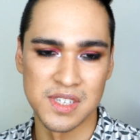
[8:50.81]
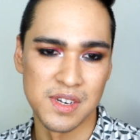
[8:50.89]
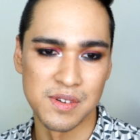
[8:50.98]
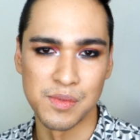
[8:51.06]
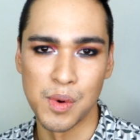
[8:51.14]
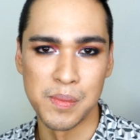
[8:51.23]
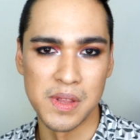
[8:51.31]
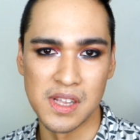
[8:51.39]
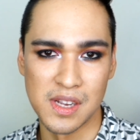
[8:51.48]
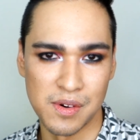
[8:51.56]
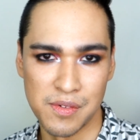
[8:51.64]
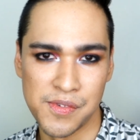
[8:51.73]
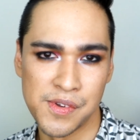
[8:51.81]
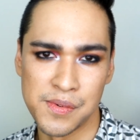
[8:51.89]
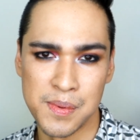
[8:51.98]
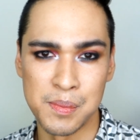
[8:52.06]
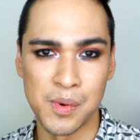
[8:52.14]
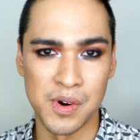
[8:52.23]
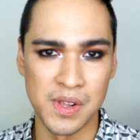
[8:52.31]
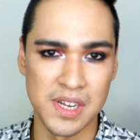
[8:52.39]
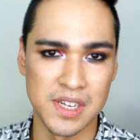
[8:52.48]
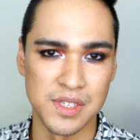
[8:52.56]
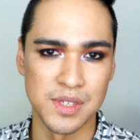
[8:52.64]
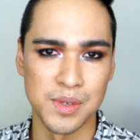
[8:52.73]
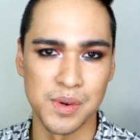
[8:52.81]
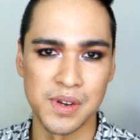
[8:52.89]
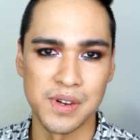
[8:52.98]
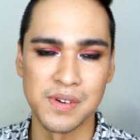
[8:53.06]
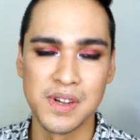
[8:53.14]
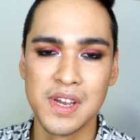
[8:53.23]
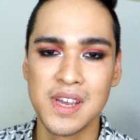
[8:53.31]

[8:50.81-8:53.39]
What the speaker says: You know, it won't be like a review, it'll be more like a tutorial.